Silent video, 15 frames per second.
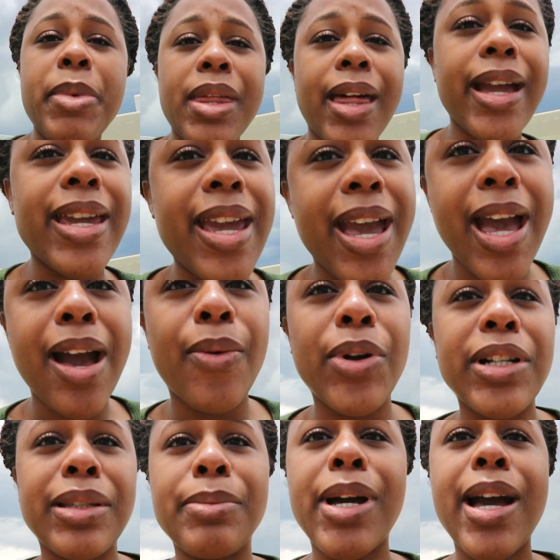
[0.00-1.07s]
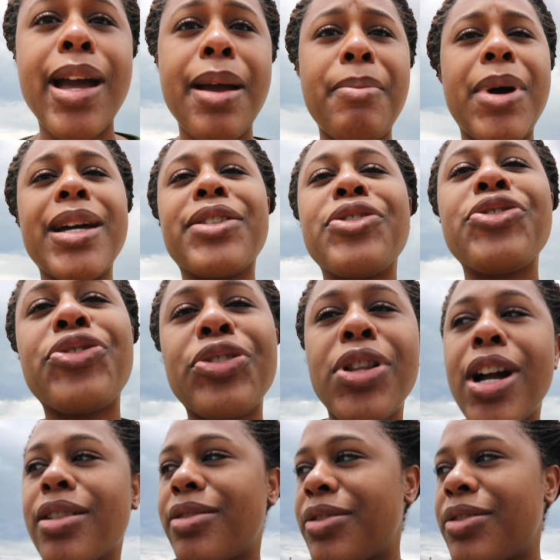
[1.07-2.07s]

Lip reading: and be like, yeah, where's my sister lock